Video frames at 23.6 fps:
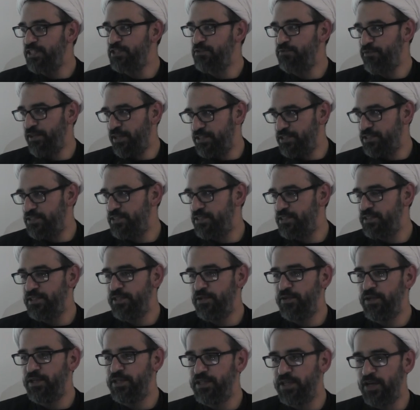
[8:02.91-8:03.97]
is fixed.
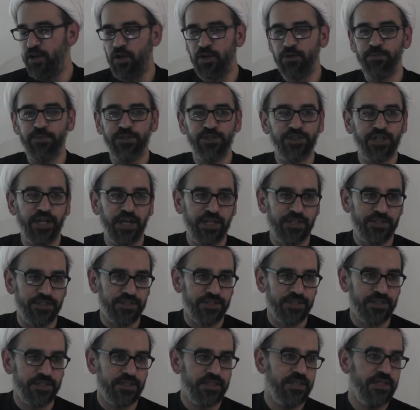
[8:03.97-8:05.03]
You know, it cannot be
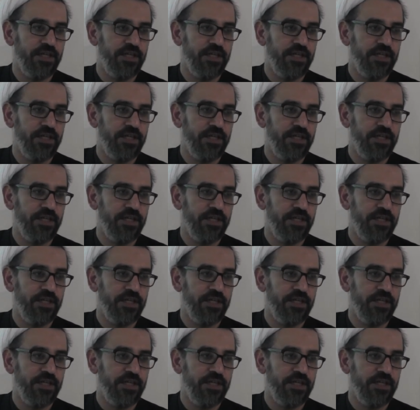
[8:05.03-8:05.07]
changed.